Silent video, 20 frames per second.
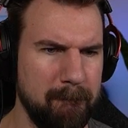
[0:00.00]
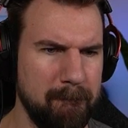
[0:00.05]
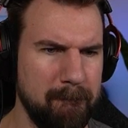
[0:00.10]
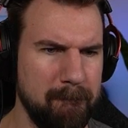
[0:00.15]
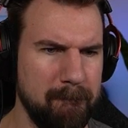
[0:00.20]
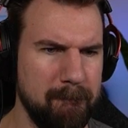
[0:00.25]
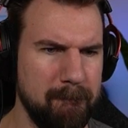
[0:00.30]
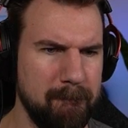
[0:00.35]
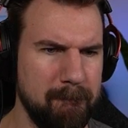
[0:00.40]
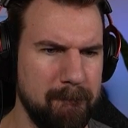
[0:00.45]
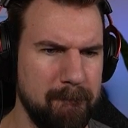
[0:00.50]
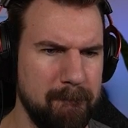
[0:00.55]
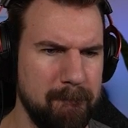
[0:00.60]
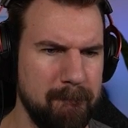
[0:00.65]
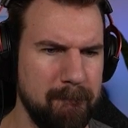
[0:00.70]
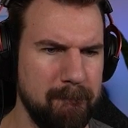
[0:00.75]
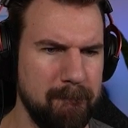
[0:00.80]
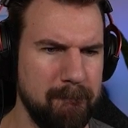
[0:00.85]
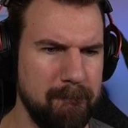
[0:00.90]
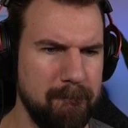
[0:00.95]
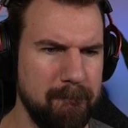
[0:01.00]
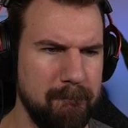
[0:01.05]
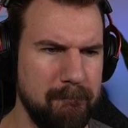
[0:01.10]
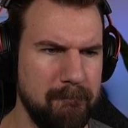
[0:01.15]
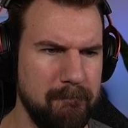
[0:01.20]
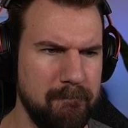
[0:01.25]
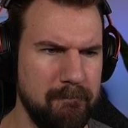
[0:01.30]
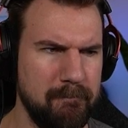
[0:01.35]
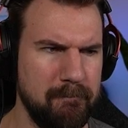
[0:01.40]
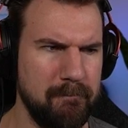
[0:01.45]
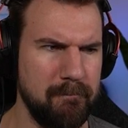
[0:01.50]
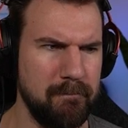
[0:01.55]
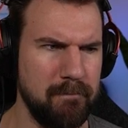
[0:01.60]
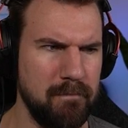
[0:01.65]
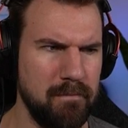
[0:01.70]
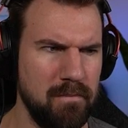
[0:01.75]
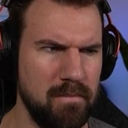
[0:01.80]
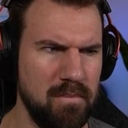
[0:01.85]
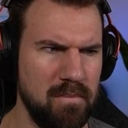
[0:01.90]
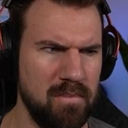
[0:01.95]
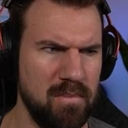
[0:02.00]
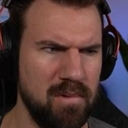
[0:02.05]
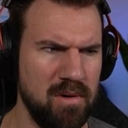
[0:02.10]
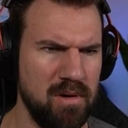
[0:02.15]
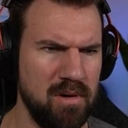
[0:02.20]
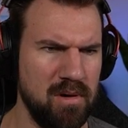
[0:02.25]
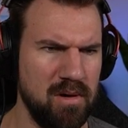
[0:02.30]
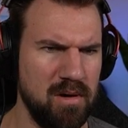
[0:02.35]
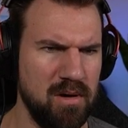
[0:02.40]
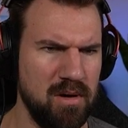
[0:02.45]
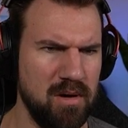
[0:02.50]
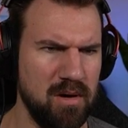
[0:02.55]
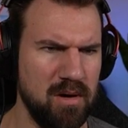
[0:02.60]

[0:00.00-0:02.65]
(silence)